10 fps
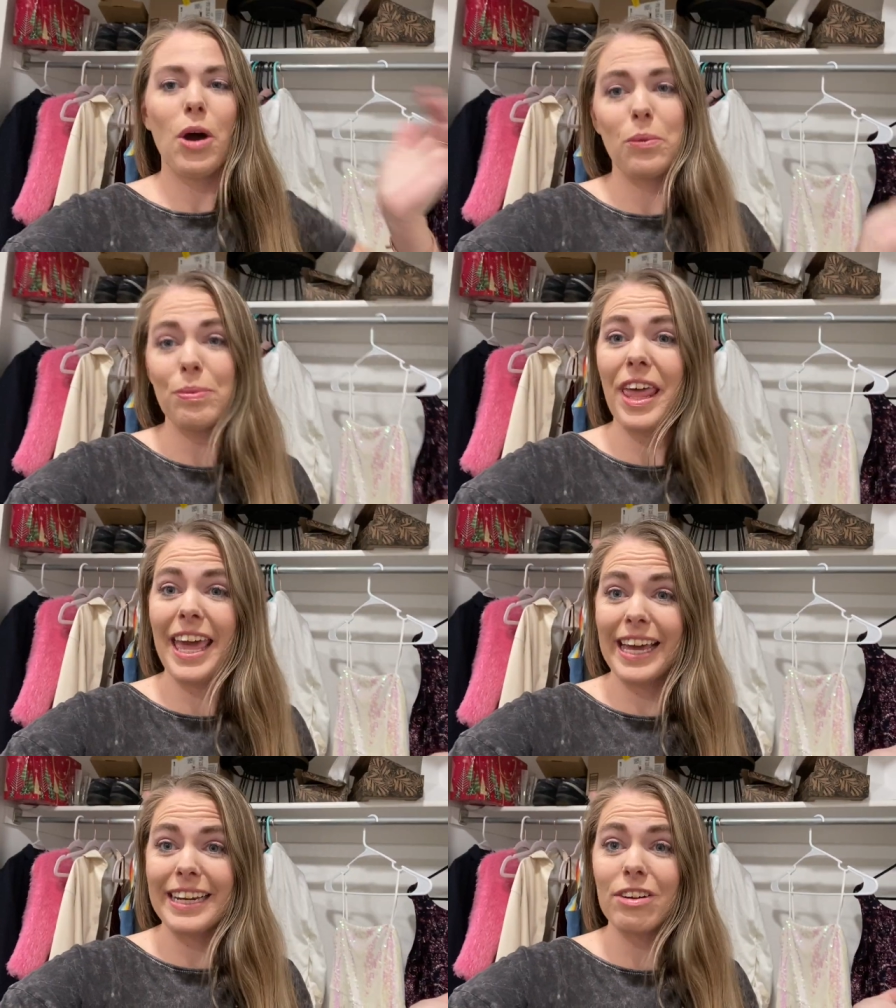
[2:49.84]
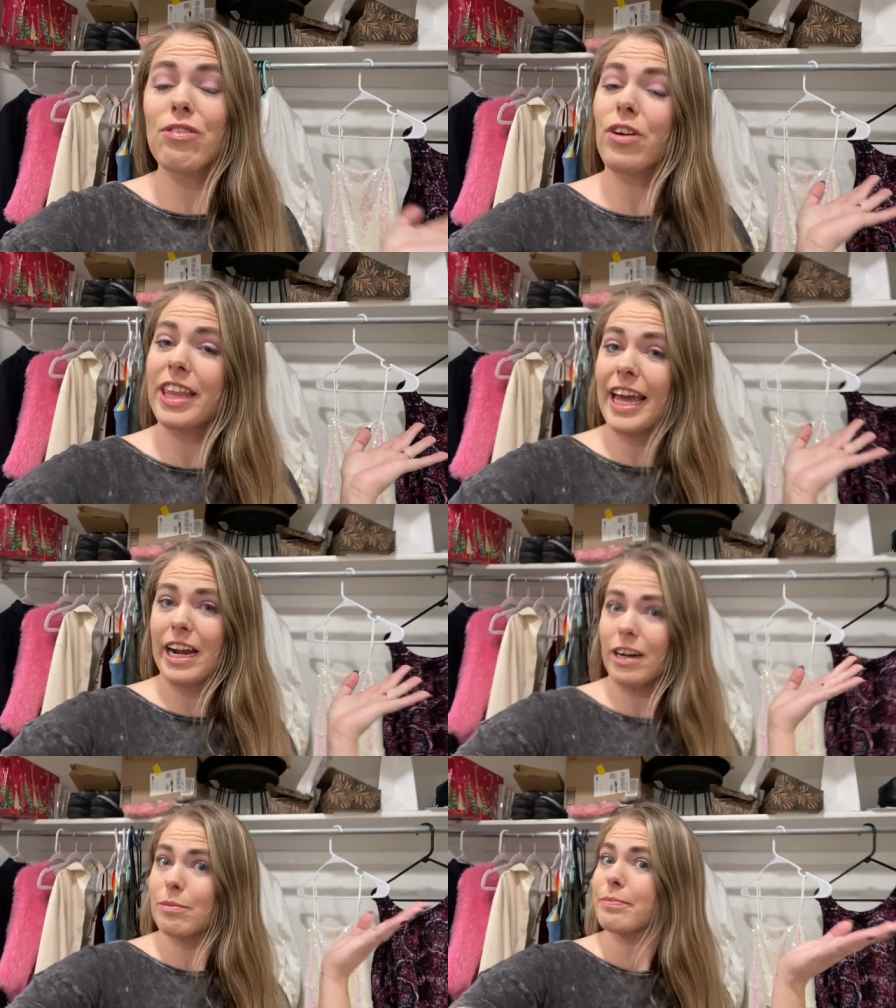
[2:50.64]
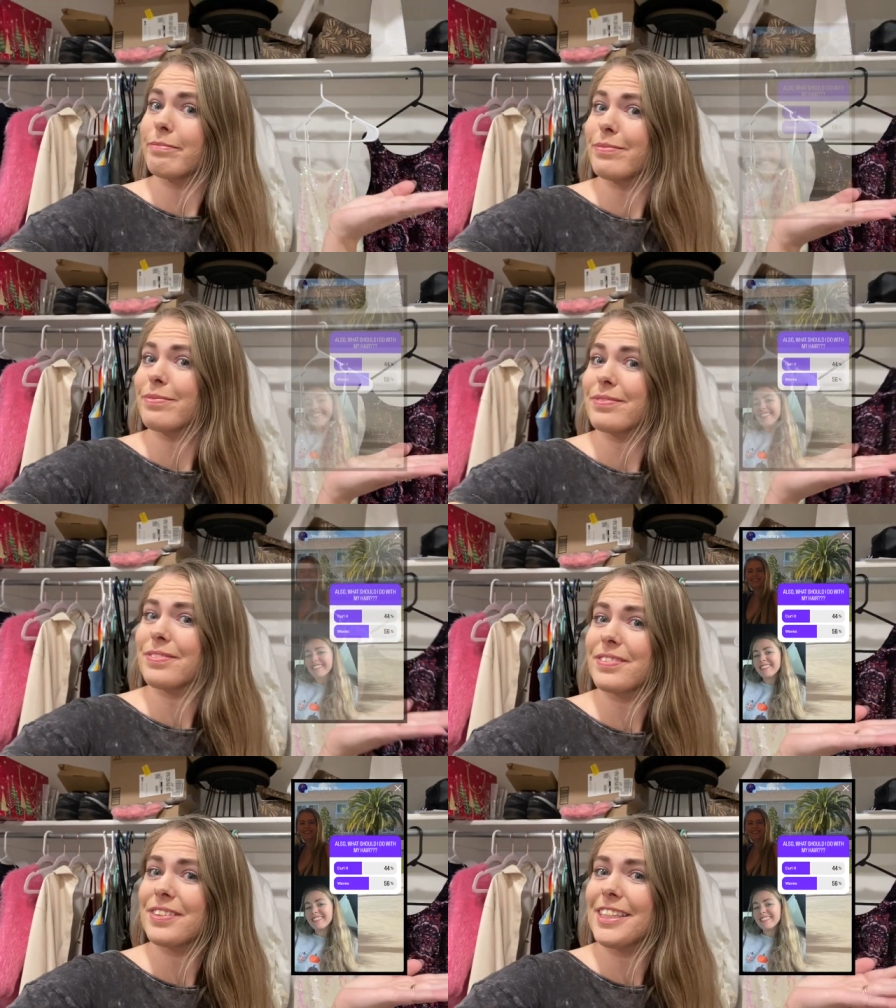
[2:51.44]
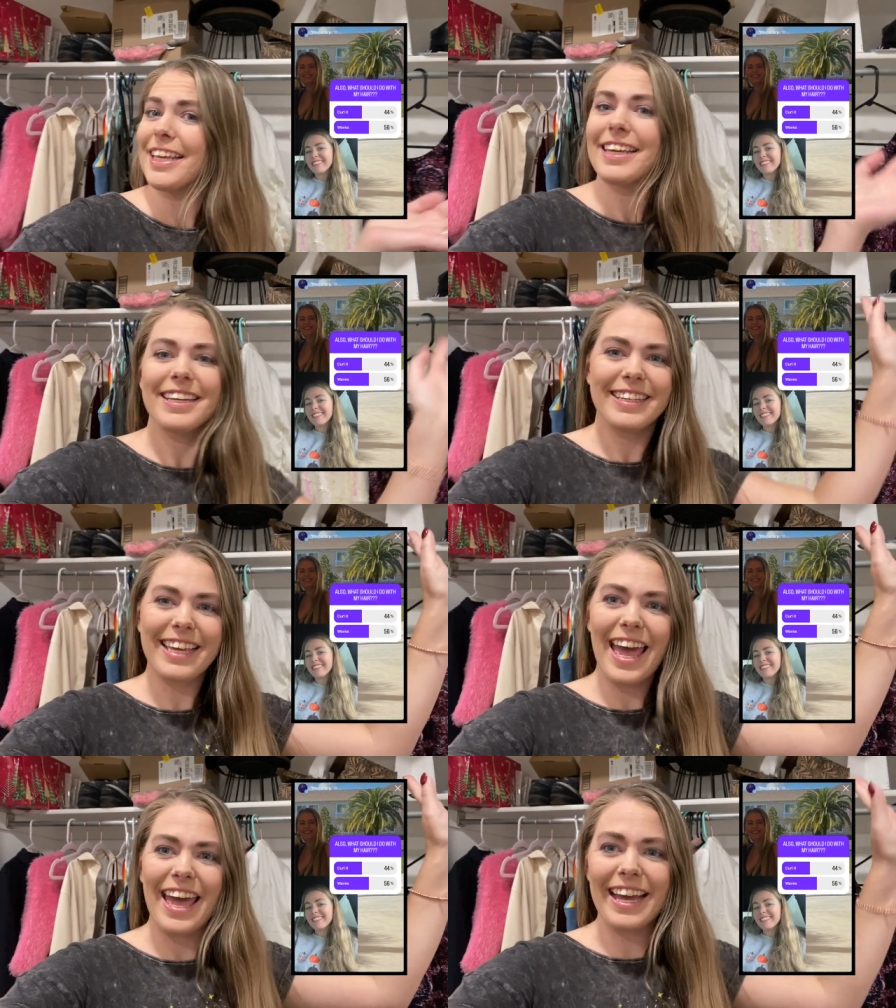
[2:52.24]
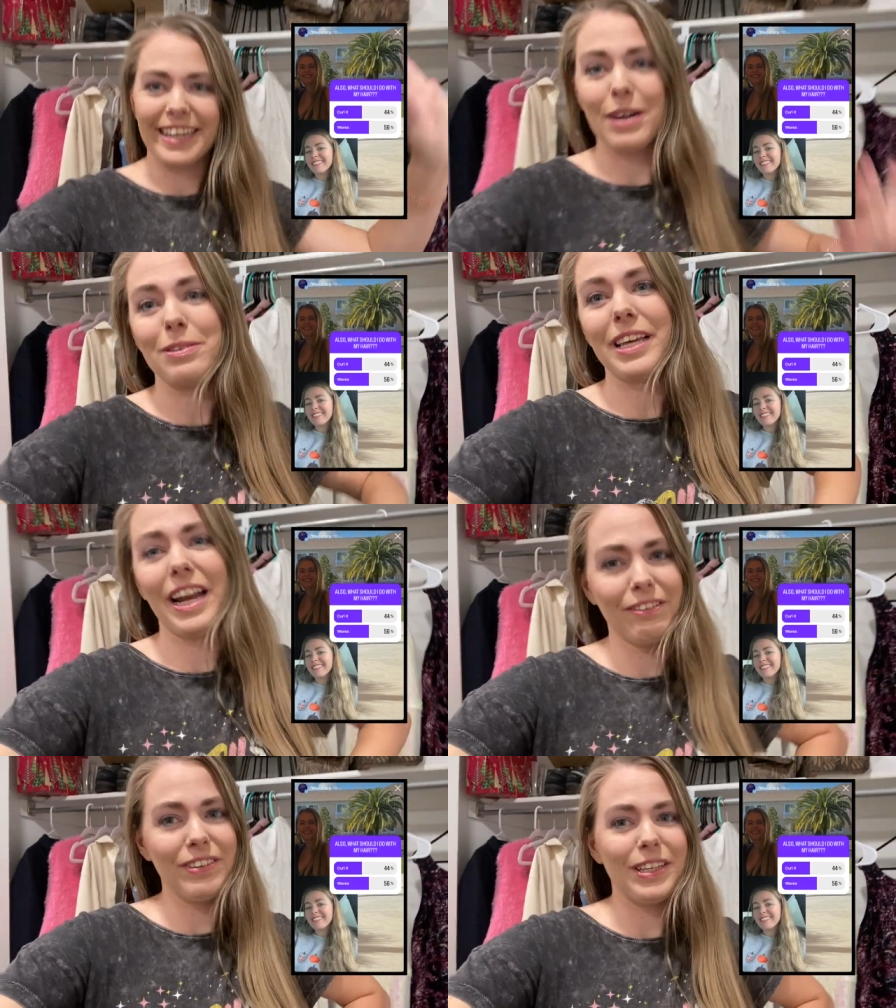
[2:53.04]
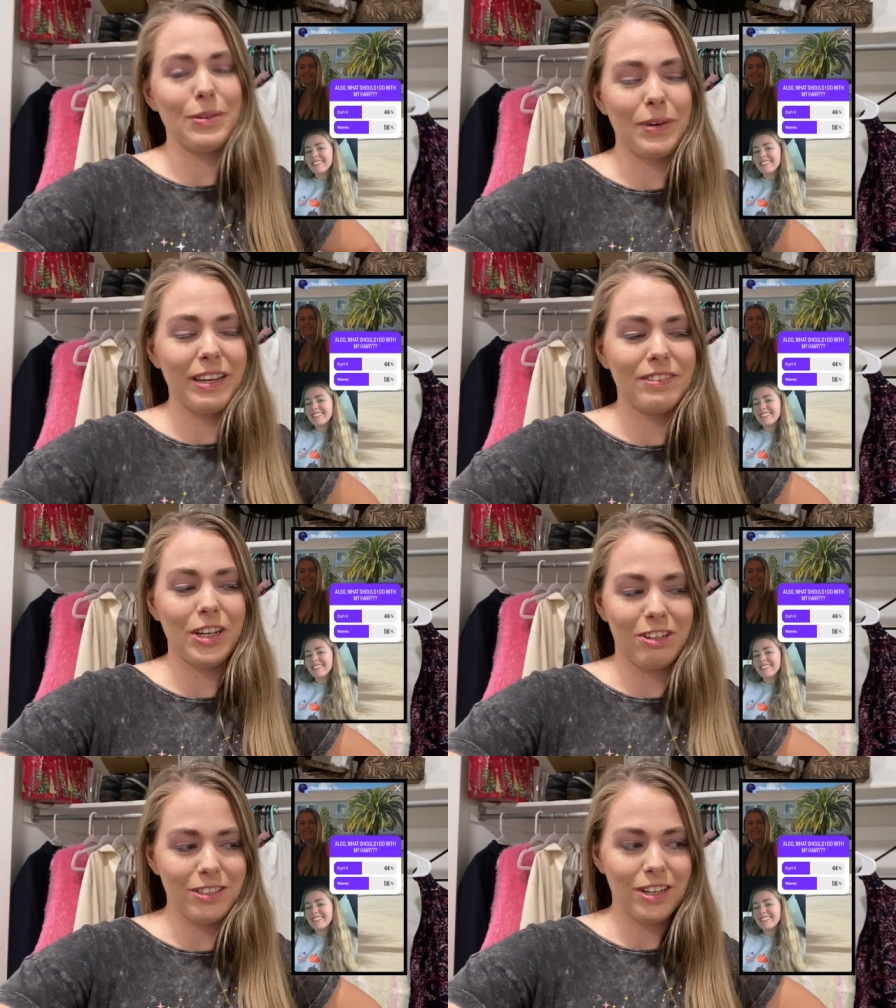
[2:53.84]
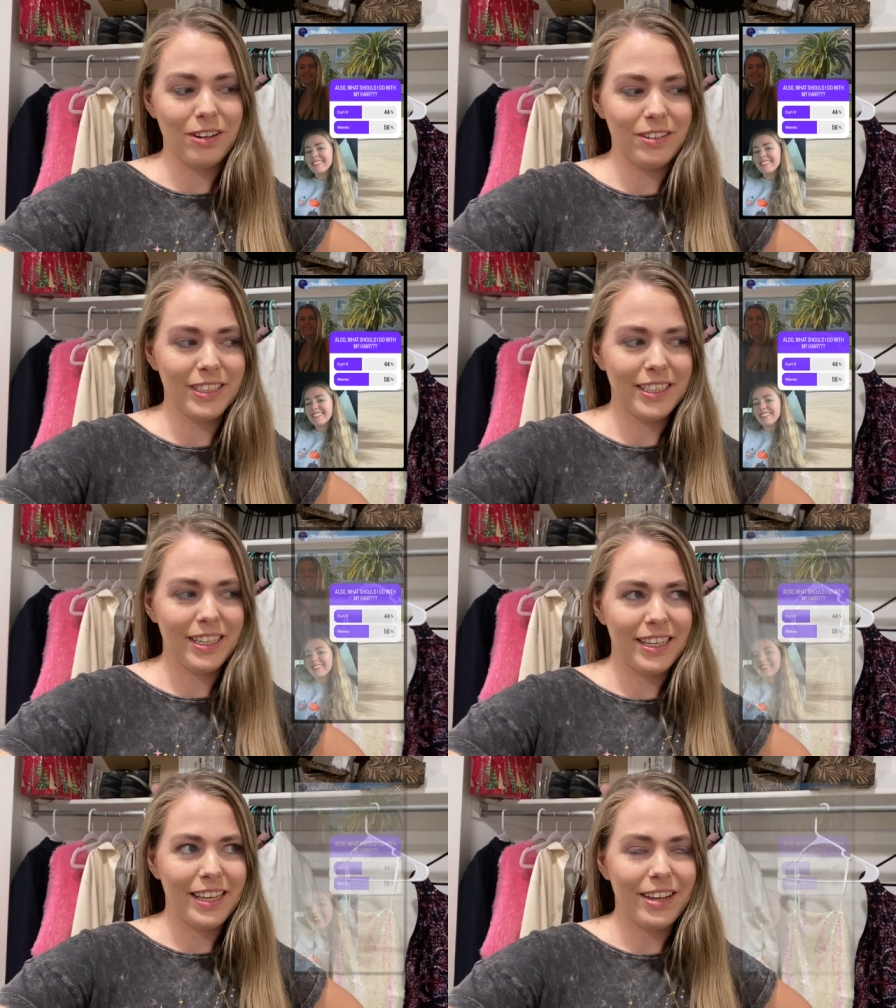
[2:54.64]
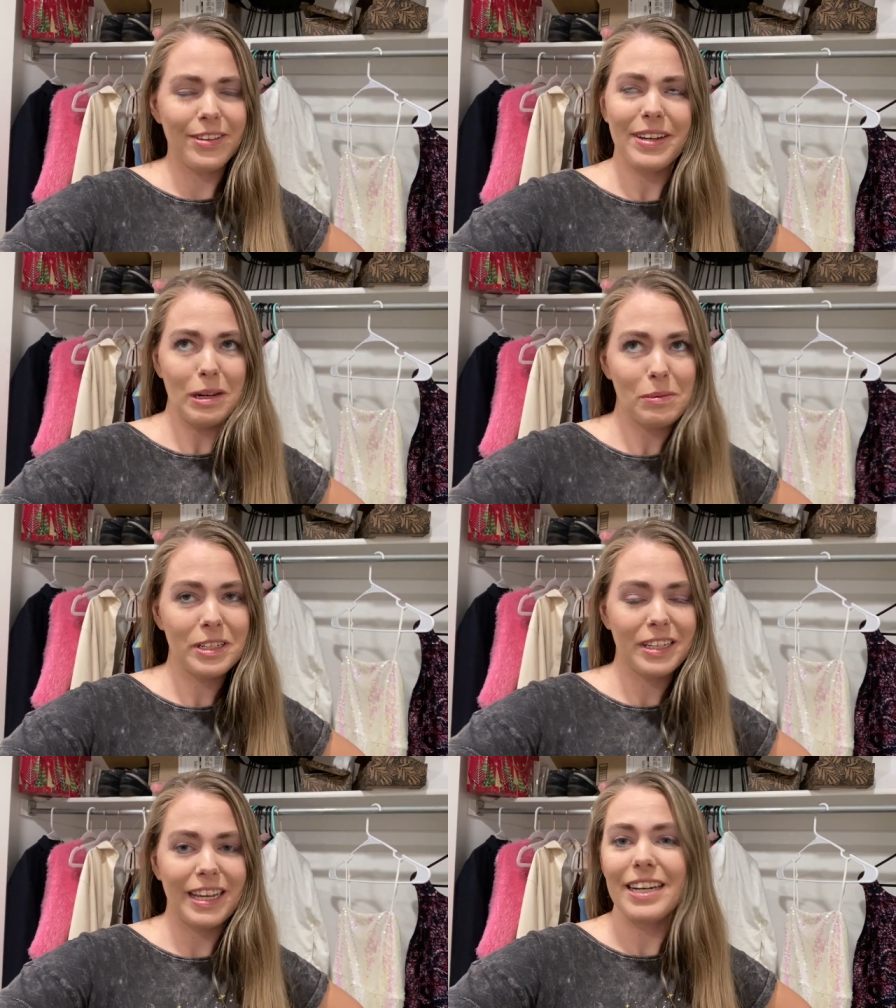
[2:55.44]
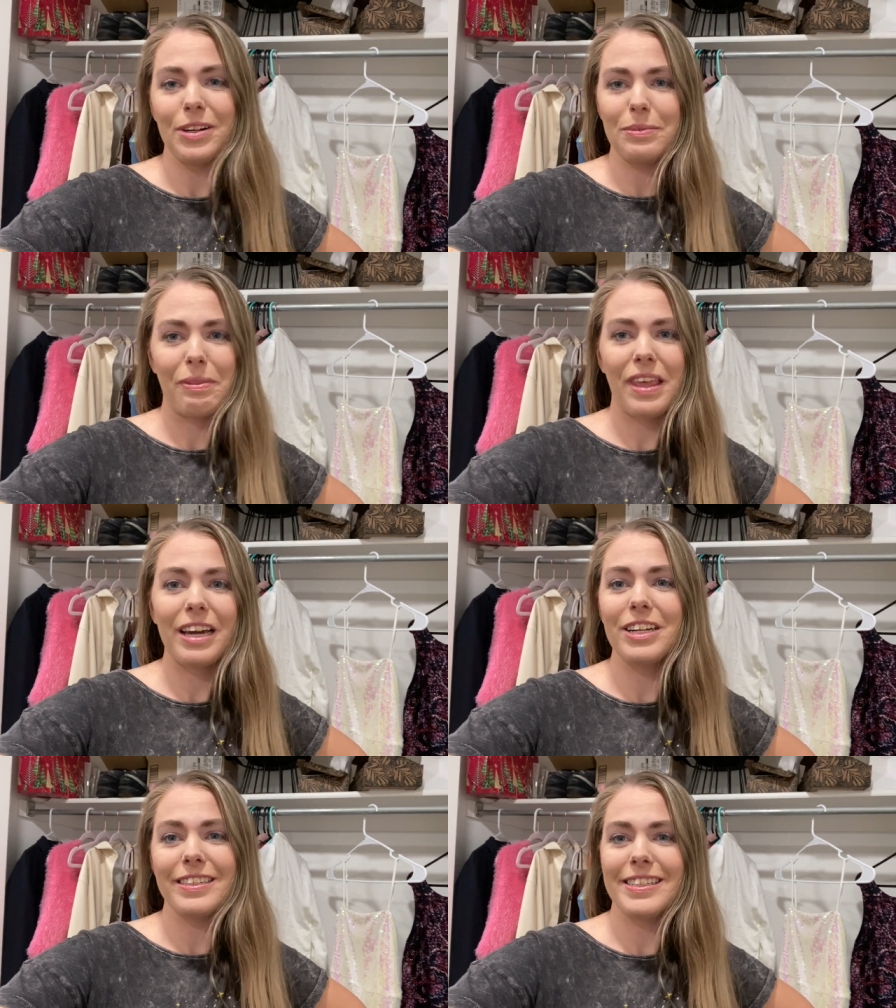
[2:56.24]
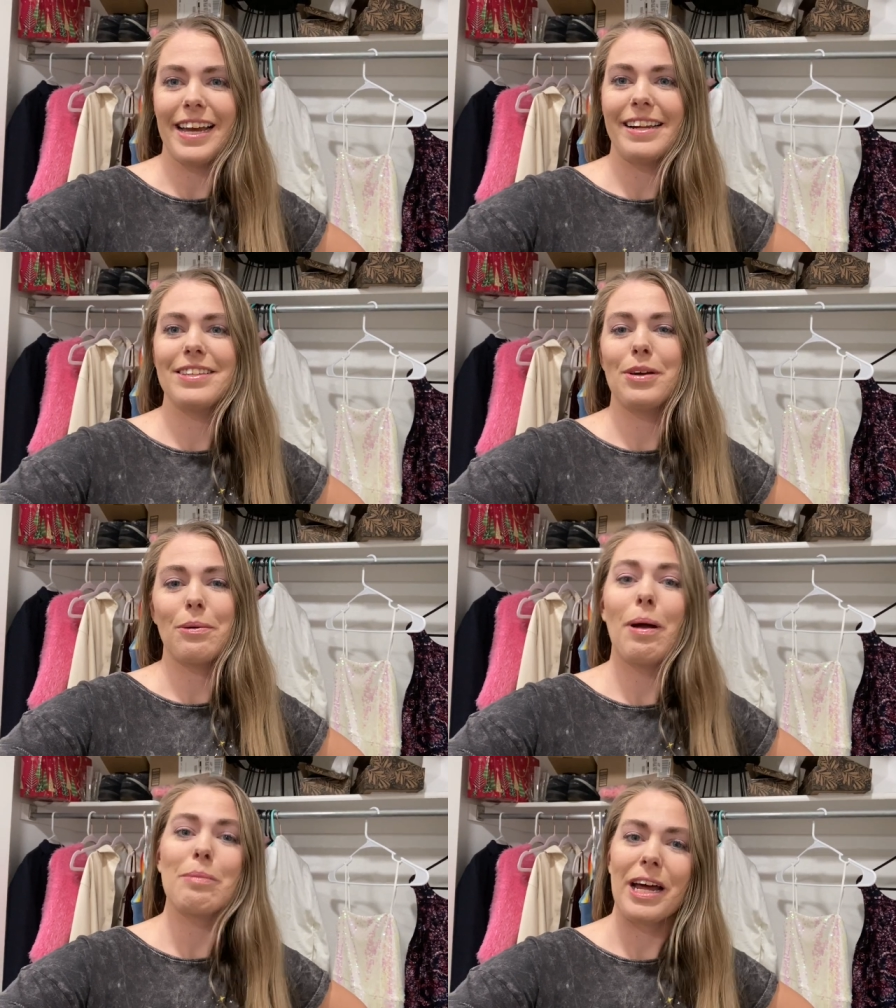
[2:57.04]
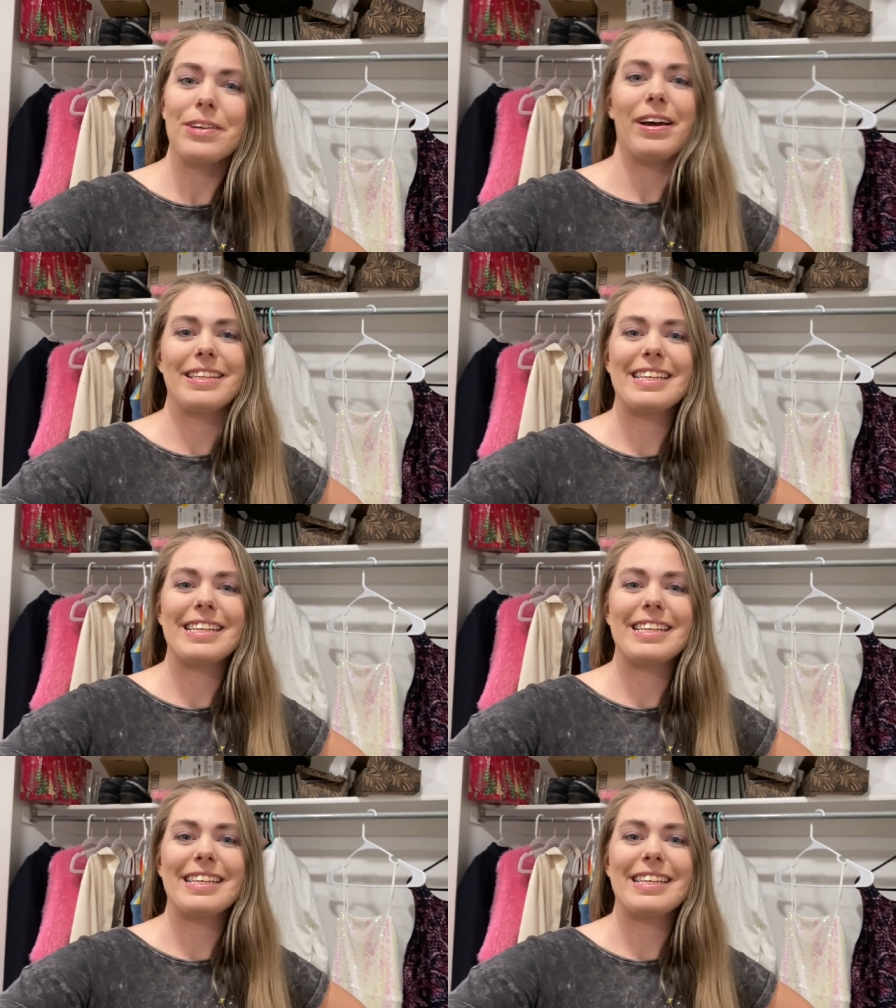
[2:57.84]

Oh, and for the hair, yay. I was kind of feeling waves also. I kind of wanted, I don't know, I couldn't decide, so I'm glad you guys